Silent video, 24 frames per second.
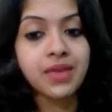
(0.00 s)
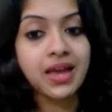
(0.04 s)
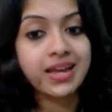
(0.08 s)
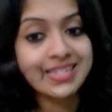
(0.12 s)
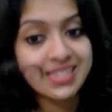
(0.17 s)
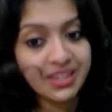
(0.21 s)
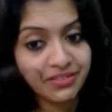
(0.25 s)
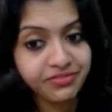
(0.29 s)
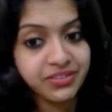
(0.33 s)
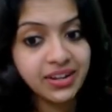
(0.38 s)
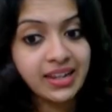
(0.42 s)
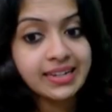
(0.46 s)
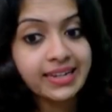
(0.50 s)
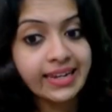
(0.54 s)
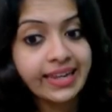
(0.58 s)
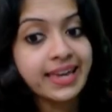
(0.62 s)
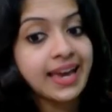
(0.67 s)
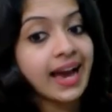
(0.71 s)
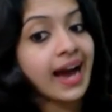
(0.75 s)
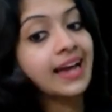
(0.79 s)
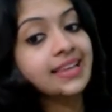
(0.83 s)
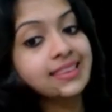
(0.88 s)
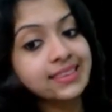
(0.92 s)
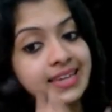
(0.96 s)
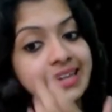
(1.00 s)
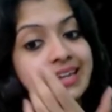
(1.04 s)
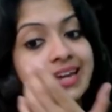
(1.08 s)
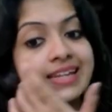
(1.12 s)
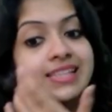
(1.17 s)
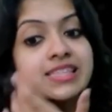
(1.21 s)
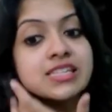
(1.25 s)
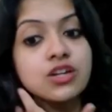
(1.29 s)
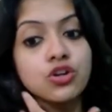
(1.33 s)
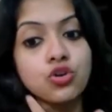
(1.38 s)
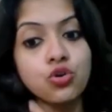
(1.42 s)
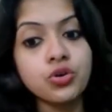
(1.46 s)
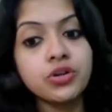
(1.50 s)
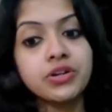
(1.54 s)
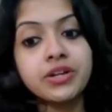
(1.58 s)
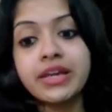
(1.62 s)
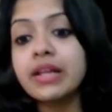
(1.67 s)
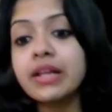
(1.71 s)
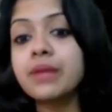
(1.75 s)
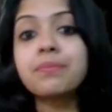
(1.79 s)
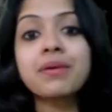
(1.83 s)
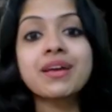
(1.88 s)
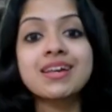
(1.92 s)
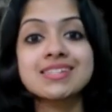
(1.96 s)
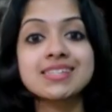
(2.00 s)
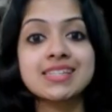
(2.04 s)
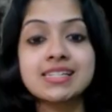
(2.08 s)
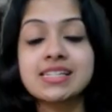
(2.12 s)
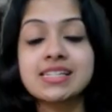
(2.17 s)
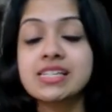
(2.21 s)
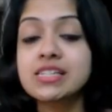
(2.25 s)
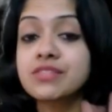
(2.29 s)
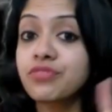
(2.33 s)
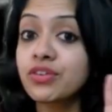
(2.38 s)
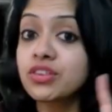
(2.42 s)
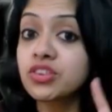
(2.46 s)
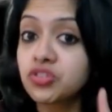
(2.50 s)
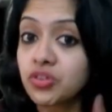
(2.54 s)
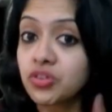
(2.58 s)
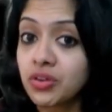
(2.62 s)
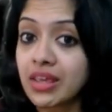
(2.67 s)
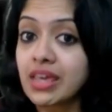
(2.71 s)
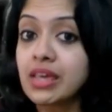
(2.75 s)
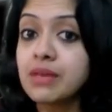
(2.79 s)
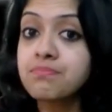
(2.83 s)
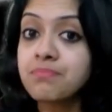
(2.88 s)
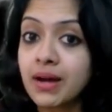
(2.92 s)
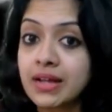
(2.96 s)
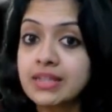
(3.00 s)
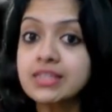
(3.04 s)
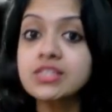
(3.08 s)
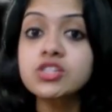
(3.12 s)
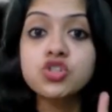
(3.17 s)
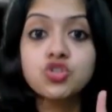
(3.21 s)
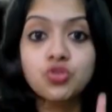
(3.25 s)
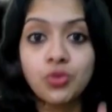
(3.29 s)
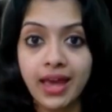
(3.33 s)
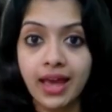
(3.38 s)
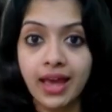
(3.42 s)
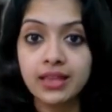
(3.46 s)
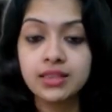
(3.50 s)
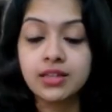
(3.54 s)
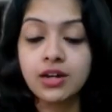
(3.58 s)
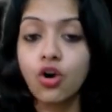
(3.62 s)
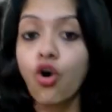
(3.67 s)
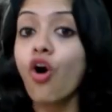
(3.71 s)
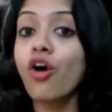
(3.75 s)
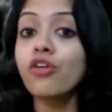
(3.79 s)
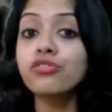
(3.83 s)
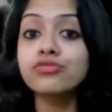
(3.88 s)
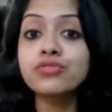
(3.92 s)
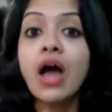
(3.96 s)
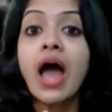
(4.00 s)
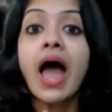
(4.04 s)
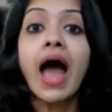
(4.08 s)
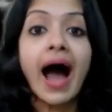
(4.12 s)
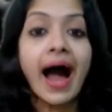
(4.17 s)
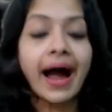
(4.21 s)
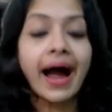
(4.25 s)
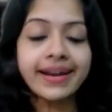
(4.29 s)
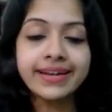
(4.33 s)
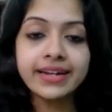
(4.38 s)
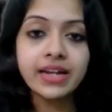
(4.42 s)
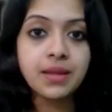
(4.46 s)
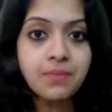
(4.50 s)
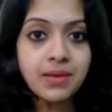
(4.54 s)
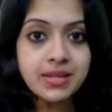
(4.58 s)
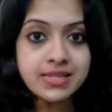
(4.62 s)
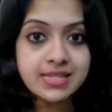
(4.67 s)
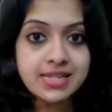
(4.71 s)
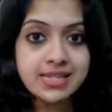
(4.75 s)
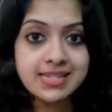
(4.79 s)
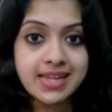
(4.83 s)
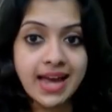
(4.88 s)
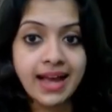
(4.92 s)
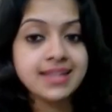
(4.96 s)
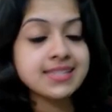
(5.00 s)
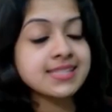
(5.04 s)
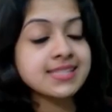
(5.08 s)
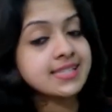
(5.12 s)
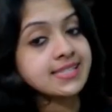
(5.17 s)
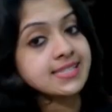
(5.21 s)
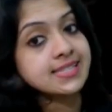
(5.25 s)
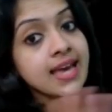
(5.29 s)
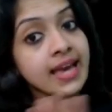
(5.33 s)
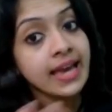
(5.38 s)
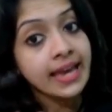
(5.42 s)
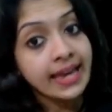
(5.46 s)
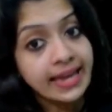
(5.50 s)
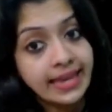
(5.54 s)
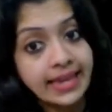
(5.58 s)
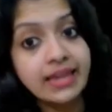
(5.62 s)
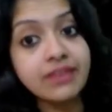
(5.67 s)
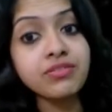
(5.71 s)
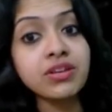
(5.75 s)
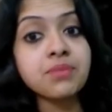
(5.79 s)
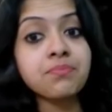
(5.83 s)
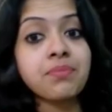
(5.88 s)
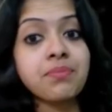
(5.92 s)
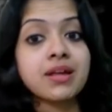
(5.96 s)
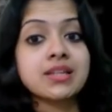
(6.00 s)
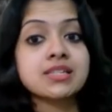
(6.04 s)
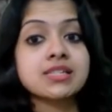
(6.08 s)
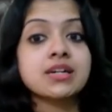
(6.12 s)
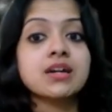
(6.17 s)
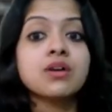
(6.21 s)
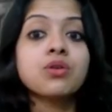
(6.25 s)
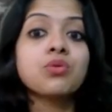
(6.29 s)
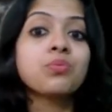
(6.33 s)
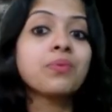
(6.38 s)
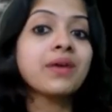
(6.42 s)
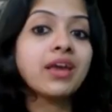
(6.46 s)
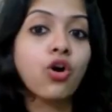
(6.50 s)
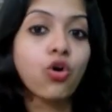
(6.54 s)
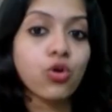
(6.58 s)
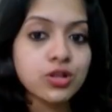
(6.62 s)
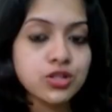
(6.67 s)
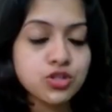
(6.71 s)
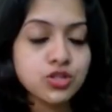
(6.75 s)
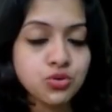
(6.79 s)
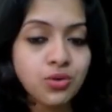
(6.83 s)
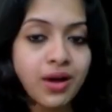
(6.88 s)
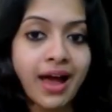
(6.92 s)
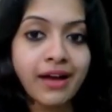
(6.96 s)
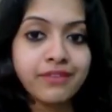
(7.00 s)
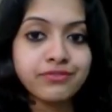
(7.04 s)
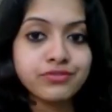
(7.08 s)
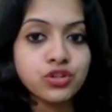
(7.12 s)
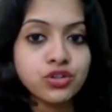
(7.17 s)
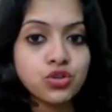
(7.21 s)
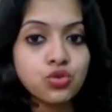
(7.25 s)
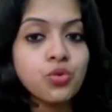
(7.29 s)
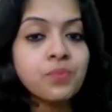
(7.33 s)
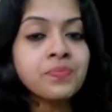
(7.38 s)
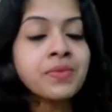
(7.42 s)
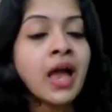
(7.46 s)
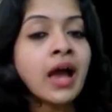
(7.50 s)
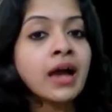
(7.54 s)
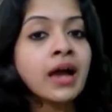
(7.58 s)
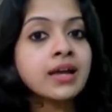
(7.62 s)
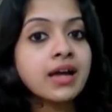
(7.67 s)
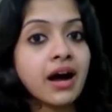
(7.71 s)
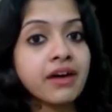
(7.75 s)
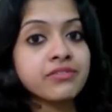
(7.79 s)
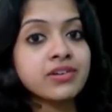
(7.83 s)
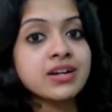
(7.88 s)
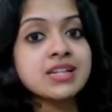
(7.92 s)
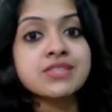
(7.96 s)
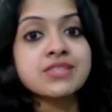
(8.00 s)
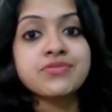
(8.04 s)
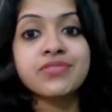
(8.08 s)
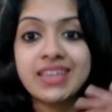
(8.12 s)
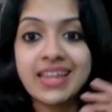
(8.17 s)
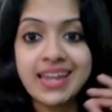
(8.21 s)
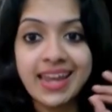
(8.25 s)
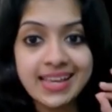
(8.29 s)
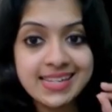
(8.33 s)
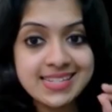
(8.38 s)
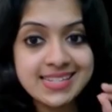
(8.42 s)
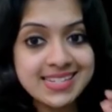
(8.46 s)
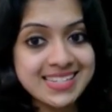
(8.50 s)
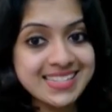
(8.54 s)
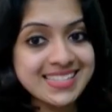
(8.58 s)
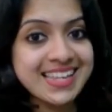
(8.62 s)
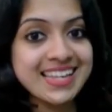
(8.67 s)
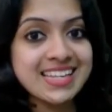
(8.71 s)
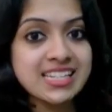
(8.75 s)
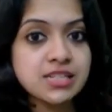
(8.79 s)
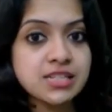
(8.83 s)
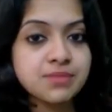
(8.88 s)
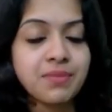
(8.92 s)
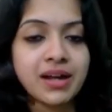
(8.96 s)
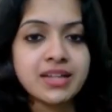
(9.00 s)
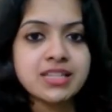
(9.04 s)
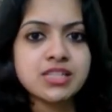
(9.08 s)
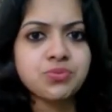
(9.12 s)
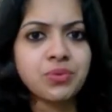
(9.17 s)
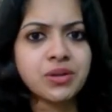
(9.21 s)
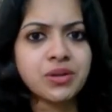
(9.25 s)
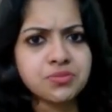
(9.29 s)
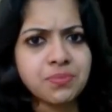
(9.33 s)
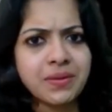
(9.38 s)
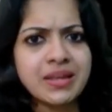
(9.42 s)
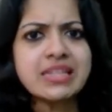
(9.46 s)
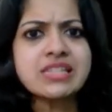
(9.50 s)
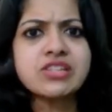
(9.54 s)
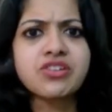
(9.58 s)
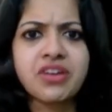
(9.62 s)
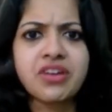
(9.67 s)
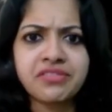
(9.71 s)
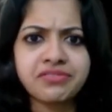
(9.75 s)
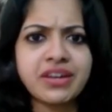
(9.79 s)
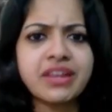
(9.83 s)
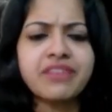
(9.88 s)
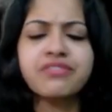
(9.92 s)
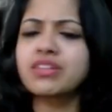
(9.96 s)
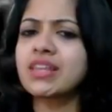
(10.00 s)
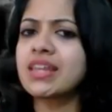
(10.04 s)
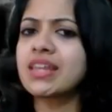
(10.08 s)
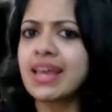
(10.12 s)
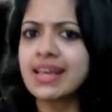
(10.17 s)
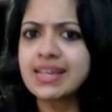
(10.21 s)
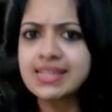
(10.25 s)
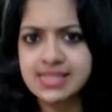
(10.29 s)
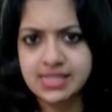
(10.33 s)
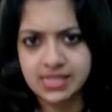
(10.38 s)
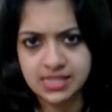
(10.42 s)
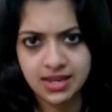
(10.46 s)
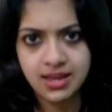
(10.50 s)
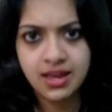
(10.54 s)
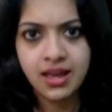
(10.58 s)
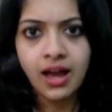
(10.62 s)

definitely I think it's a good deal, because this is for 3 months together of unlimited access. Even better, we also have you covered for the next 6 months, which means roughly for the next